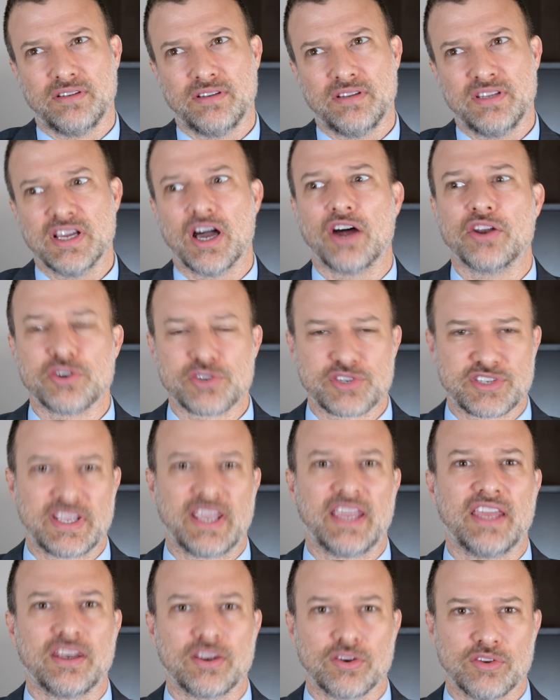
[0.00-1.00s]
the
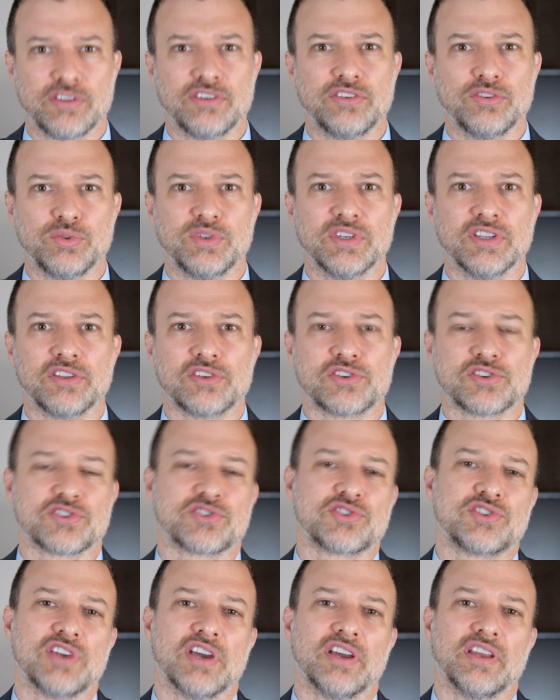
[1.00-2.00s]
understanding or the due
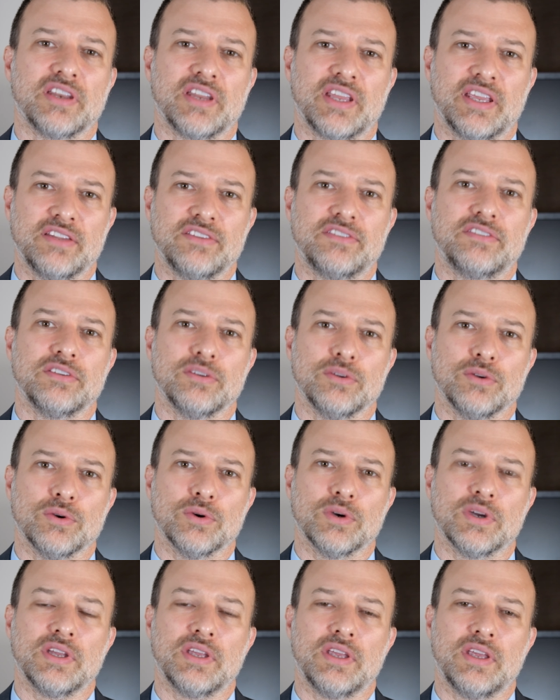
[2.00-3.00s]
diligence done into
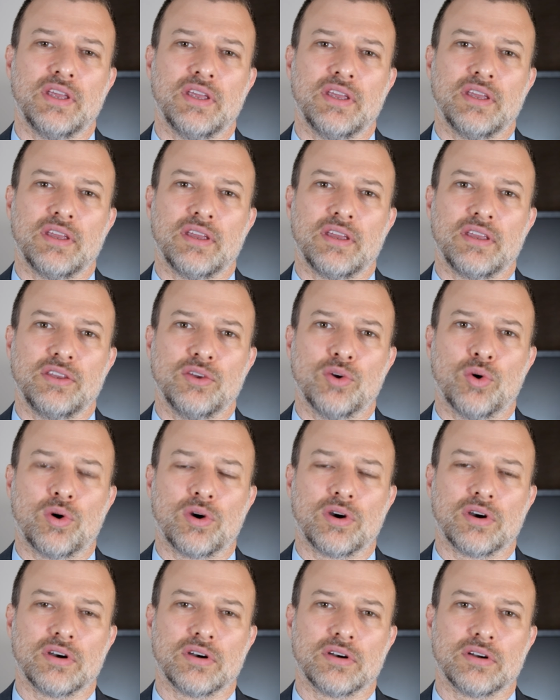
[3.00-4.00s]

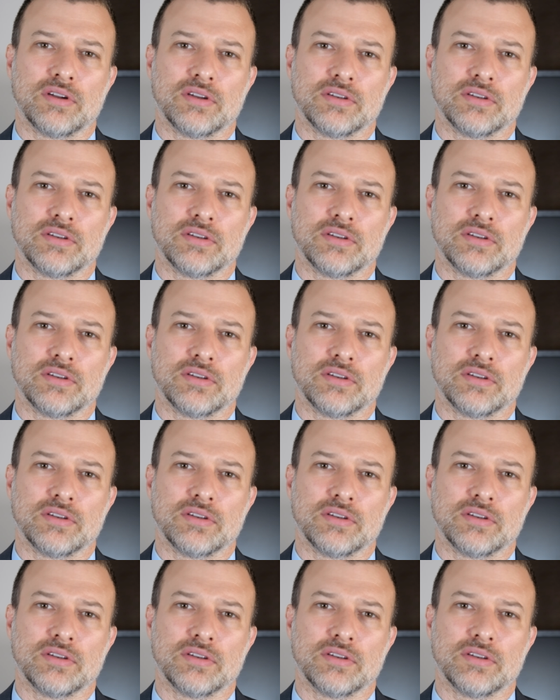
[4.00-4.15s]
your